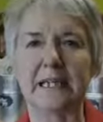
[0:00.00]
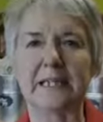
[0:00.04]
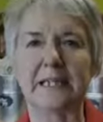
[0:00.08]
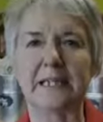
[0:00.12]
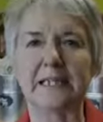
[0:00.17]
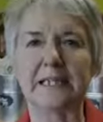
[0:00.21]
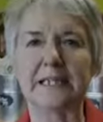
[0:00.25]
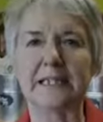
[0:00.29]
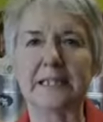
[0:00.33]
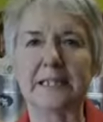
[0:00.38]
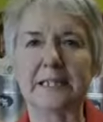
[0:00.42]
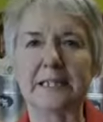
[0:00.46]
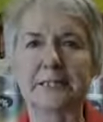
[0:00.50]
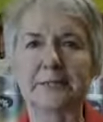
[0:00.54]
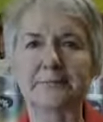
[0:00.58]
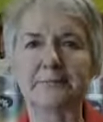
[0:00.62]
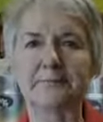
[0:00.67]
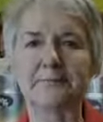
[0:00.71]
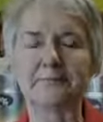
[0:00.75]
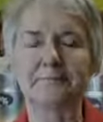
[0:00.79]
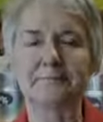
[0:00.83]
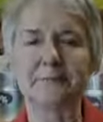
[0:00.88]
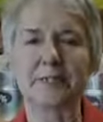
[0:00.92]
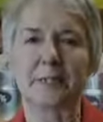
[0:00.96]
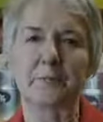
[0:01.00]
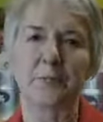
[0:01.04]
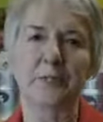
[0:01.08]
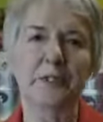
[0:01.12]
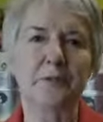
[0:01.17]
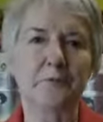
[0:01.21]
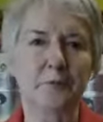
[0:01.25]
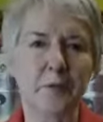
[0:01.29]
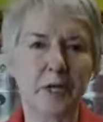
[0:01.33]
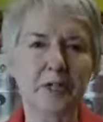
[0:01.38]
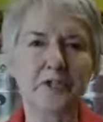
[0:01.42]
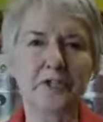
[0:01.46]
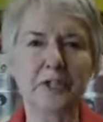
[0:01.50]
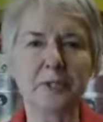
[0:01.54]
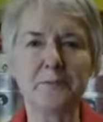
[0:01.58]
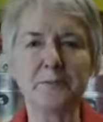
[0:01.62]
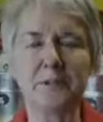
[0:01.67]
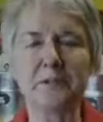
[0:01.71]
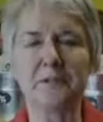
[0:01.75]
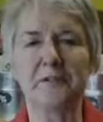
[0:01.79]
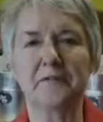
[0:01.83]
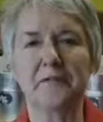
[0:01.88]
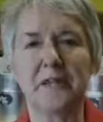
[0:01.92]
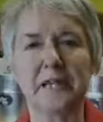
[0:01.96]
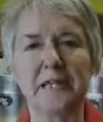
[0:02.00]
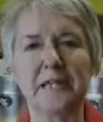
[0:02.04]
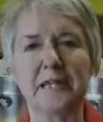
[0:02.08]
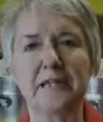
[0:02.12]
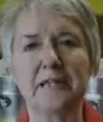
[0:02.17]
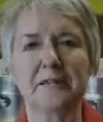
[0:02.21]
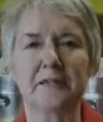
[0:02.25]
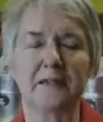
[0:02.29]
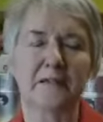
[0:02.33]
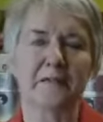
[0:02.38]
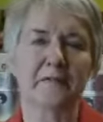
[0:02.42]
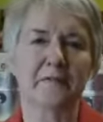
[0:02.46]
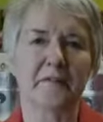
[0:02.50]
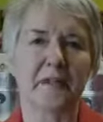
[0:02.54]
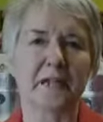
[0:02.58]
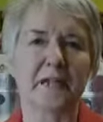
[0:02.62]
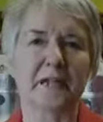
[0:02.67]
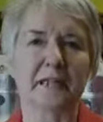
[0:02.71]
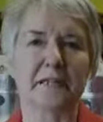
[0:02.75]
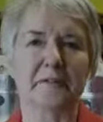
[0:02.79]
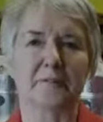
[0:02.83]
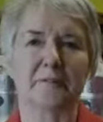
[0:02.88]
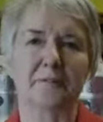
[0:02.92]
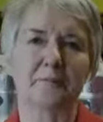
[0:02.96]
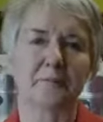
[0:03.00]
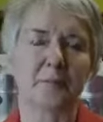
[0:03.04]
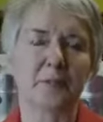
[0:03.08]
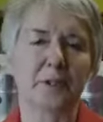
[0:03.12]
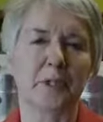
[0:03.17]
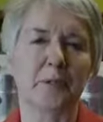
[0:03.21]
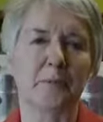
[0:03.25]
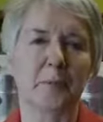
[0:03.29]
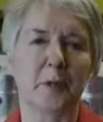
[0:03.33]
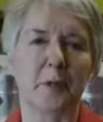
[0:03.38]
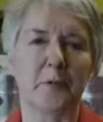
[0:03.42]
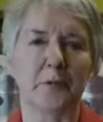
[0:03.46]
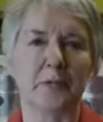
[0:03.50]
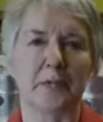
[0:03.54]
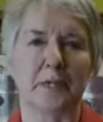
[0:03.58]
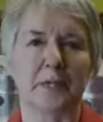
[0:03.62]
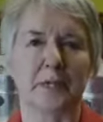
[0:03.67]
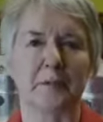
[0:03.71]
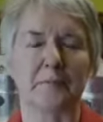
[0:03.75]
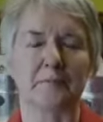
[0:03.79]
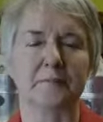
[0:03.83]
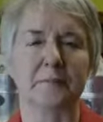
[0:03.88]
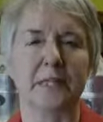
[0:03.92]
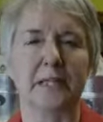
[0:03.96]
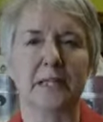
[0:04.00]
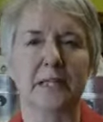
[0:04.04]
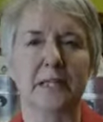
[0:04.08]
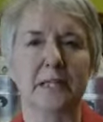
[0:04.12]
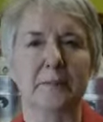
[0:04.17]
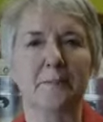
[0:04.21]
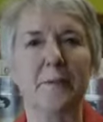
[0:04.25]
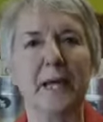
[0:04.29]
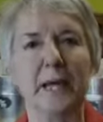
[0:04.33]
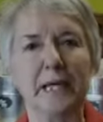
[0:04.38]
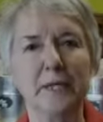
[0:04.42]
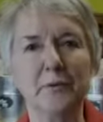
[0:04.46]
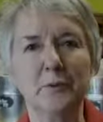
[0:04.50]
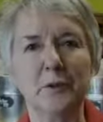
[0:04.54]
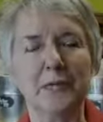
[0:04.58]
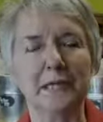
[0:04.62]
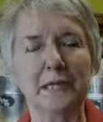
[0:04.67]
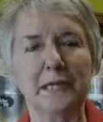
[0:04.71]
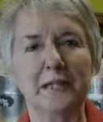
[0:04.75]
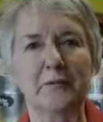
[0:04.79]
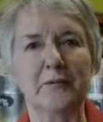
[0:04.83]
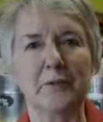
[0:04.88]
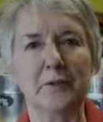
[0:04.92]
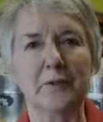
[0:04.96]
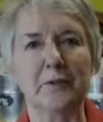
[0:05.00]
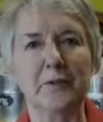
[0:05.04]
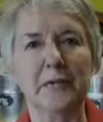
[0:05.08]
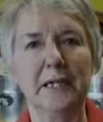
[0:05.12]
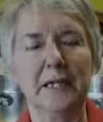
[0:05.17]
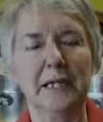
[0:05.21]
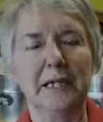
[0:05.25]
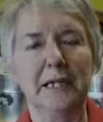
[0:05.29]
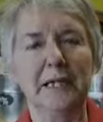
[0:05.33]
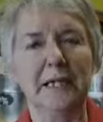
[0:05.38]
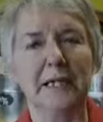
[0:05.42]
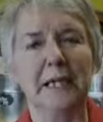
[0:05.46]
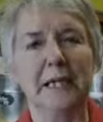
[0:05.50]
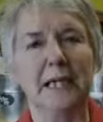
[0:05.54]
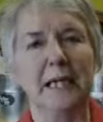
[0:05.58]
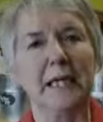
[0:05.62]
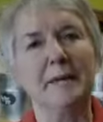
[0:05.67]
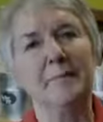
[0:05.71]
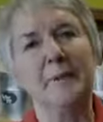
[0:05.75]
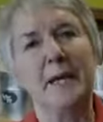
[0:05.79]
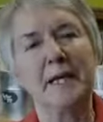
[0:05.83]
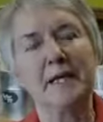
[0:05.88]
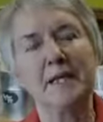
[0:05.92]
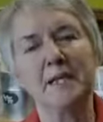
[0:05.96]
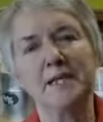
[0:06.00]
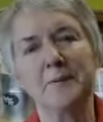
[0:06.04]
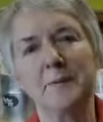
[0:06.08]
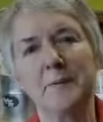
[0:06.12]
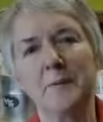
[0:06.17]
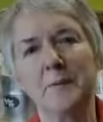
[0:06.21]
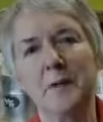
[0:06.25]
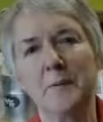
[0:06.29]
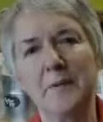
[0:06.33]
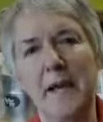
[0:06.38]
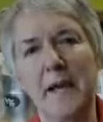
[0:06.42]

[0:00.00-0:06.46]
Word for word: and um, we rushed him to the vet. The vet put him on a pain reliever and my husband